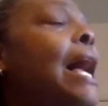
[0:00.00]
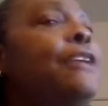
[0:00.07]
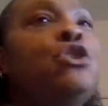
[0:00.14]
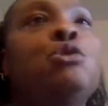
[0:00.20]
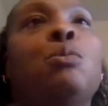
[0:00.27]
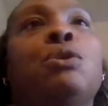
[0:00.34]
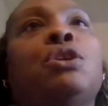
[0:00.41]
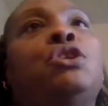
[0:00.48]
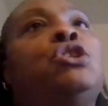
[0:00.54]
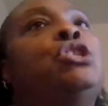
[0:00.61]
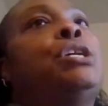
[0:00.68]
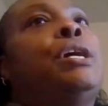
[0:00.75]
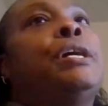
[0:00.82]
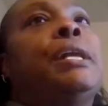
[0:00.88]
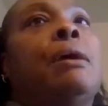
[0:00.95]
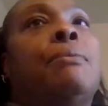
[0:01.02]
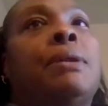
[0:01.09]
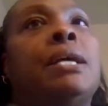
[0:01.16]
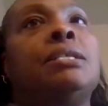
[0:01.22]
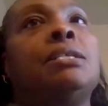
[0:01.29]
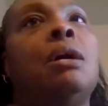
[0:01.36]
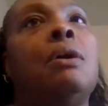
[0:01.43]
I just wanted to share that. When
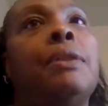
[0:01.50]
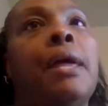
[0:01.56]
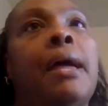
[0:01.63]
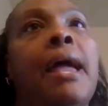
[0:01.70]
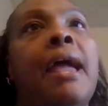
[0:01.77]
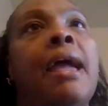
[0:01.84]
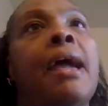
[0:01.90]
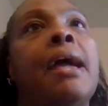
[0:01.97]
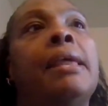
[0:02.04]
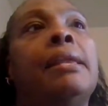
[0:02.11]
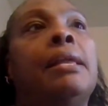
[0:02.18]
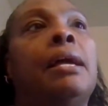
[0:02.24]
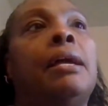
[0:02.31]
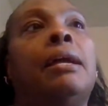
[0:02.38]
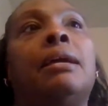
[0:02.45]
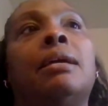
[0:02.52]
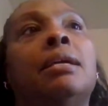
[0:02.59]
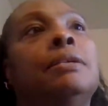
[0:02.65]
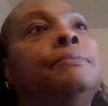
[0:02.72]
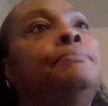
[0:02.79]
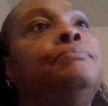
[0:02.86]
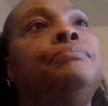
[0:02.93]
I saw that ad, like,
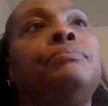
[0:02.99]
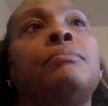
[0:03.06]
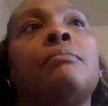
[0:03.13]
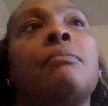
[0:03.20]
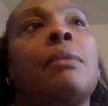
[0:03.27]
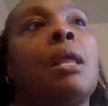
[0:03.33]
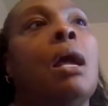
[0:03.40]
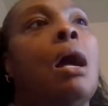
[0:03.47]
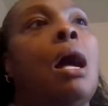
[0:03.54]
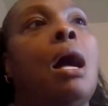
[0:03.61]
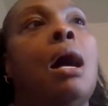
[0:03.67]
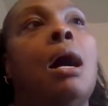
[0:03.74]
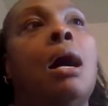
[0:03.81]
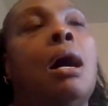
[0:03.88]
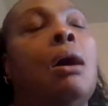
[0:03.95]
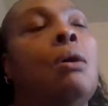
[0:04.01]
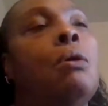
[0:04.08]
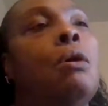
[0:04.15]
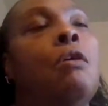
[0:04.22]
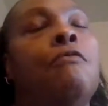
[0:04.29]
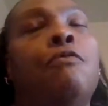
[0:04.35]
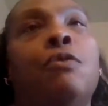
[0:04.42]

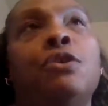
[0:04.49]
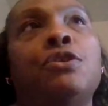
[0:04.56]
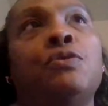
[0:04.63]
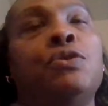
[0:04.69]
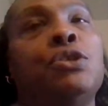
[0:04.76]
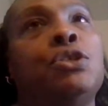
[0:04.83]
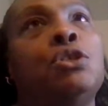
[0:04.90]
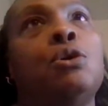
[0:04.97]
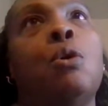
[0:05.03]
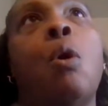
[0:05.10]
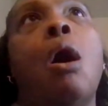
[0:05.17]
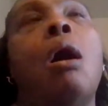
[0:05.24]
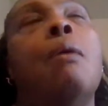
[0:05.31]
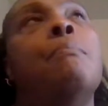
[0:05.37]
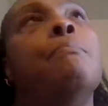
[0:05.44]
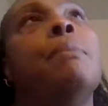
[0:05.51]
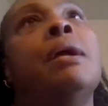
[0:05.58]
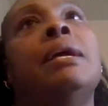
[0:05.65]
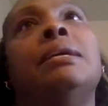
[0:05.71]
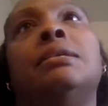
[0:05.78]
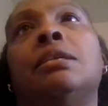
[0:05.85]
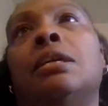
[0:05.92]
oh, her voice is just so
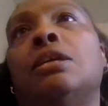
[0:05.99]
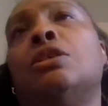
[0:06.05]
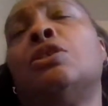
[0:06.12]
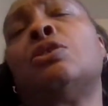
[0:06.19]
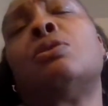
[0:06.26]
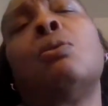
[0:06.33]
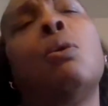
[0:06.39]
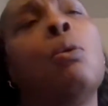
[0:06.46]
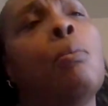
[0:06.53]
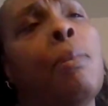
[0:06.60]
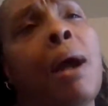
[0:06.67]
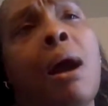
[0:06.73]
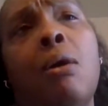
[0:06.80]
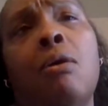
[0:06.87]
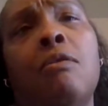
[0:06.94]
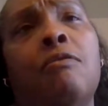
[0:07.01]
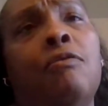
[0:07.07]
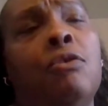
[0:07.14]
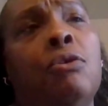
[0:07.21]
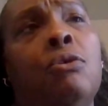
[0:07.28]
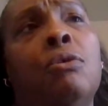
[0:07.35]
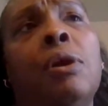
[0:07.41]
amazing. It's so
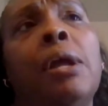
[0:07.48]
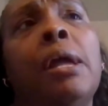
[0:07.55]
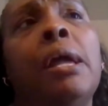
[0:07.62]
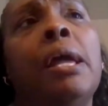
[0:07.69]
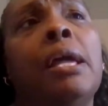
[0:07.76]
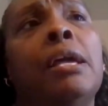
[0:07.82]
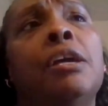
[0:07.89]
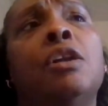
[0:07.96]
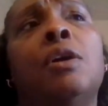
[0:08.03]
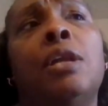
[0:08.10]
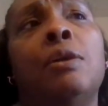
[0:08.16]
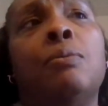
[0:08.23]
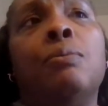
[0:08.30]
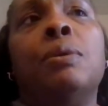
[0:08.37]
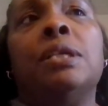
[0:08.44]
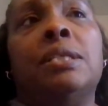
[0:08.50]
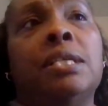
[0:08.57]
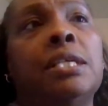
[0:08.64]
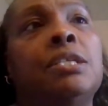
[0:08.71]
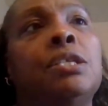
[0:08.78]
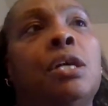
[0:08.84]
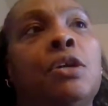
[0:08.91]
powerful, you know, and it really
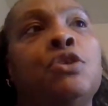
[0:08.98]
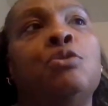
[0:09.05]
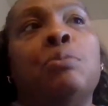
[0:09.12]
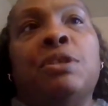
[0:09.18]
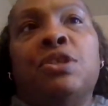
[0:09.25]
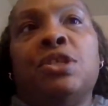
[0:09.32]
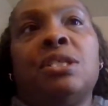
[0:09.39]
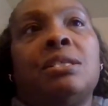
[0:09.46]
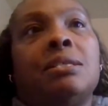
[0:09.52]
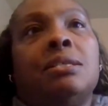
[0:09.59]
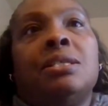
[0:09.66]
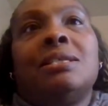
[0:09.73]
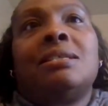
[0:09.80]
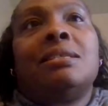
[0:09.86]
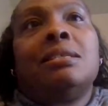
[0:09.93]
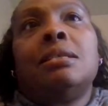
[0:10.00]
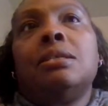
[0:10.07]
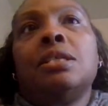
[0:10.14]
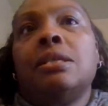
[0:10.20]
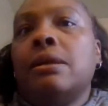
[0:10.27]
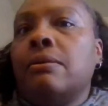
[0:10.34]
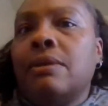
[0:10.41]
did touch me. Just
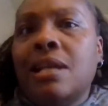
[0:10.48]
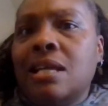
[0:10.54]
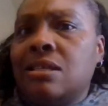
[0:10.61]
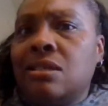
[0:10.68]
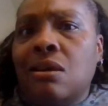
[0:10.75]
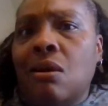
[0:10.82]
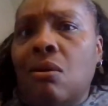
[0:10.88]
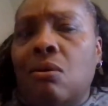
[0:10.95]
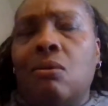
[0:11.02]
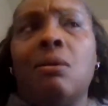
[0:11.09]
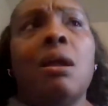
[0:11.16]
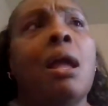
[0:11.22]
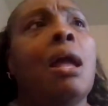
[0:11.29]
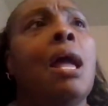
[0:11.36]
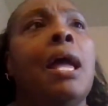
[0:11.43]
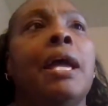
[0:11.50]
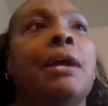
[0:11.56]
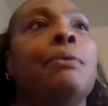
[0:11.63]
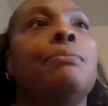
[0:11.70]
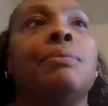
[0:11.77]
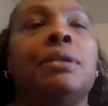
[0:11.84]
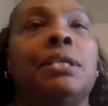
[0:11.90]
hearing that song,
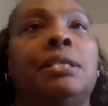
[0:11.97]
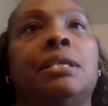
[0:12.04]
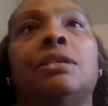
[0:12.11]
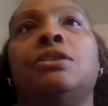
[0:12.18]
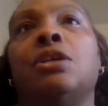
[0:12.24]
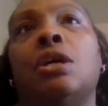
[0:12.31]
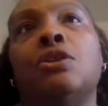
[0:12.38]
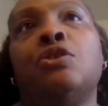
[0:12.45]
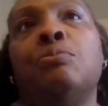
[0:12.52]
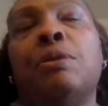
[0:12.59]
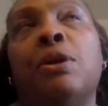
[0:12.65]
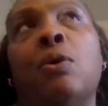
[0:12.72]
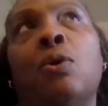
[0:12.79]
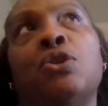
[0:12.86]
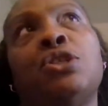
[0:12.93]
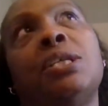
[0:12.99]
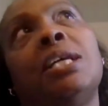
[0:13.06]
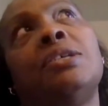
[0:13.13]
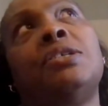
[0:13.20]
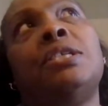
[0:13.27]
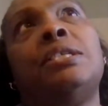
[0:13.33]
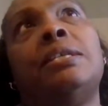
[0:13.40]
it really did touch me. Or should
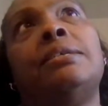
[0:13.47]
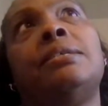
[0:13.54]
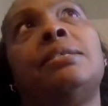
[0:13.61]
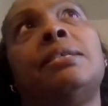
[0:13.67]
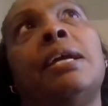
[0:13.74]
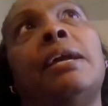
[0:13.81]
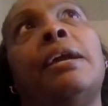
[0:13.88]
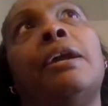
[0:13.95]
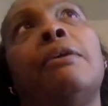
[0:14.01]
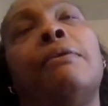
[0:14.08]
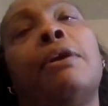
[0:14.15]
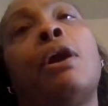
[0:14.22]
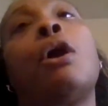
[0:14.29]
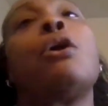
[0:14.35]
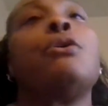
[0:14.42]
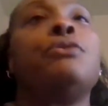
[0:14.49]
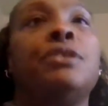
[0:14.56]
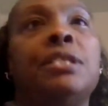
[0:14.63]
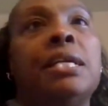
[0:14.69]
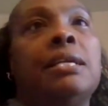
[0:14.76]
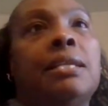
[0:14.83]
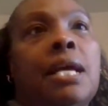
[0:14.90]
I say, hearing her
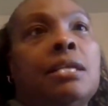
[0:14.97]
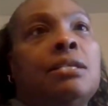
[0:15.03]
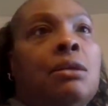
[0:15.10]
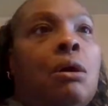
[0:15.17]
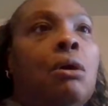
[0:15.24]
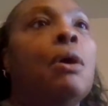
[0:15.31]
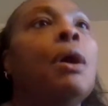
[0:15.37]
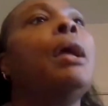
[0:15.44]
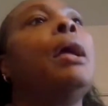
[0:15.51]
sing that song.